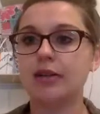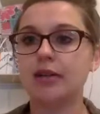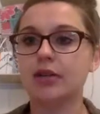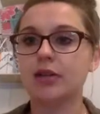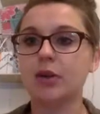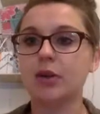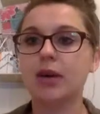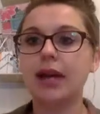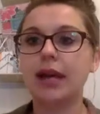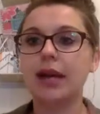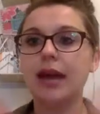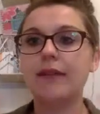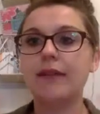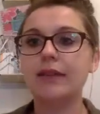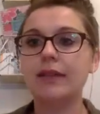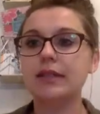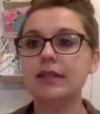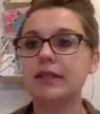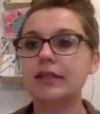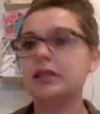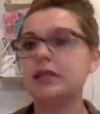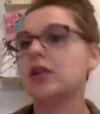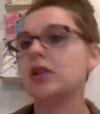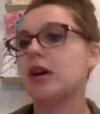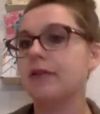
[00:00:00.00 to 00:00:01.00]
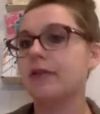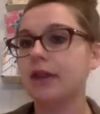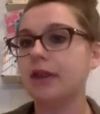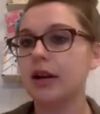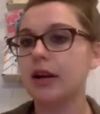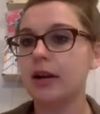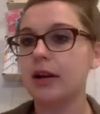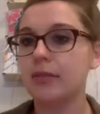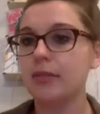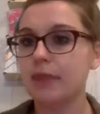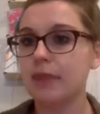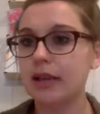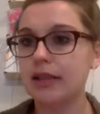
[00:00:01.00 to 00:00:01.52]
So again, this is all
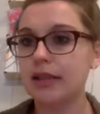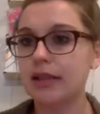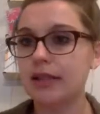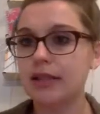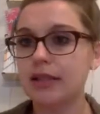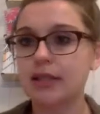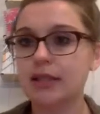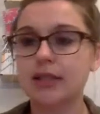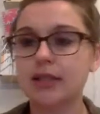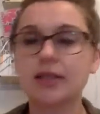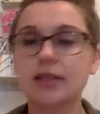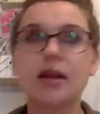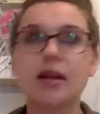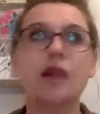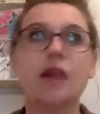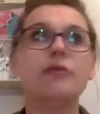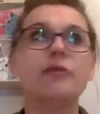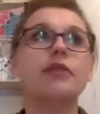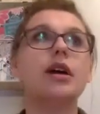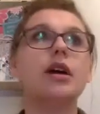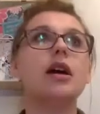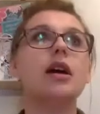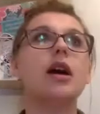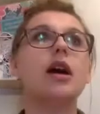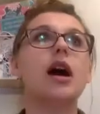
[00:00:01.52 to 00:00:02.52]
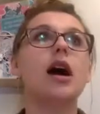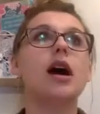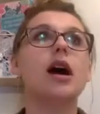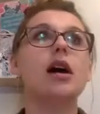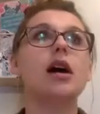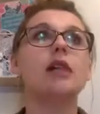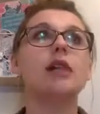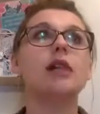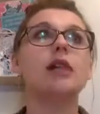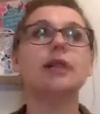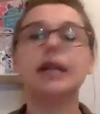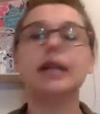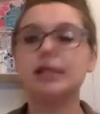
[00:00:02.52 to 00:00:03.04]
very basic stuff,
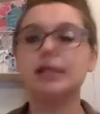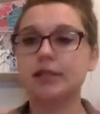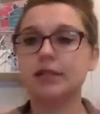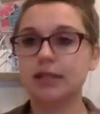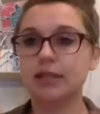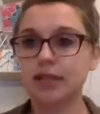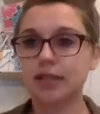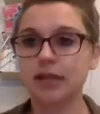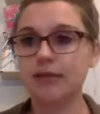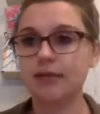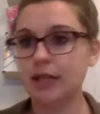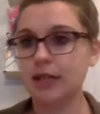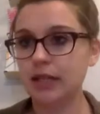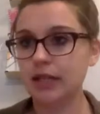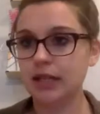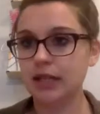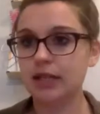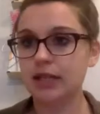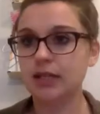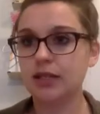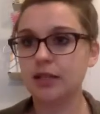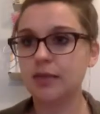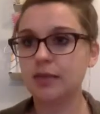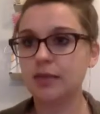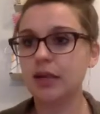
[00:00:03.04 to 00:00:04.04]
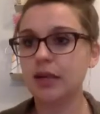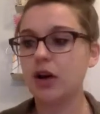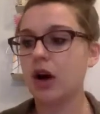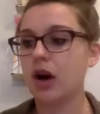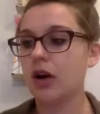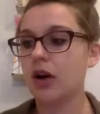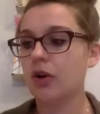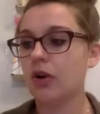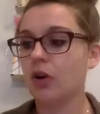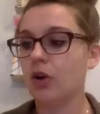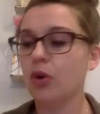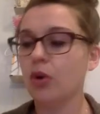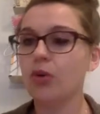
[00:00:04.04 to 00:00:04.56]
but it's stuff that needs to be
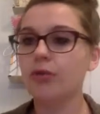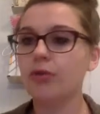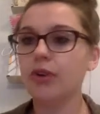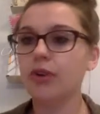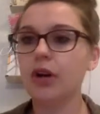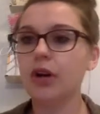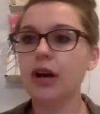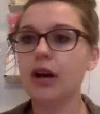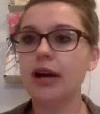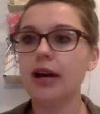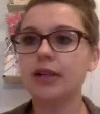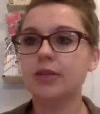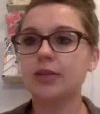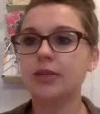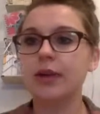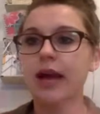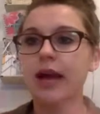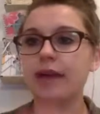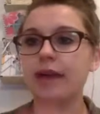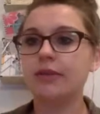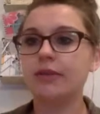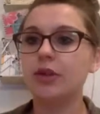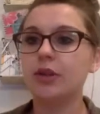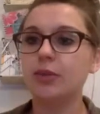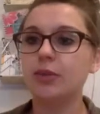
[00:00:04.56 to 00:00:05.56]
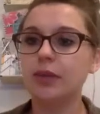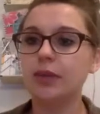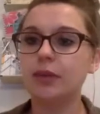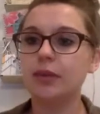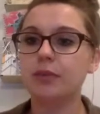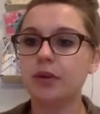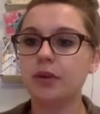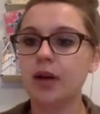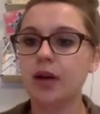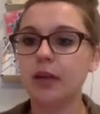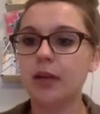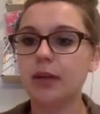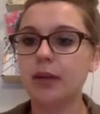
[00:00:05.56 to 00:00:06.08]
gone over as we have new
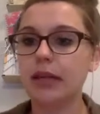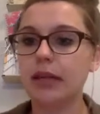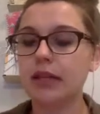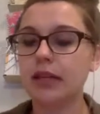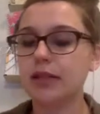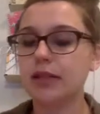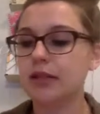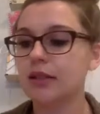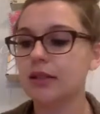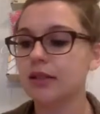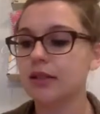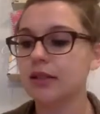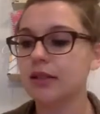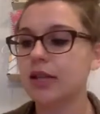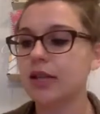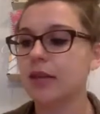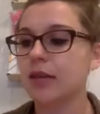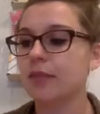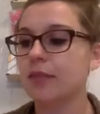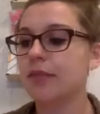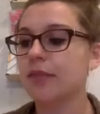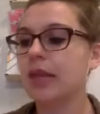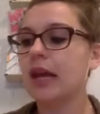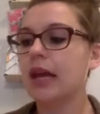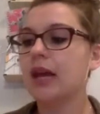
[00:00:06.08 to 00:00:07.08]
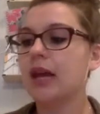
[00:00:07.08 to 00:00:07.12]
people coming into the team.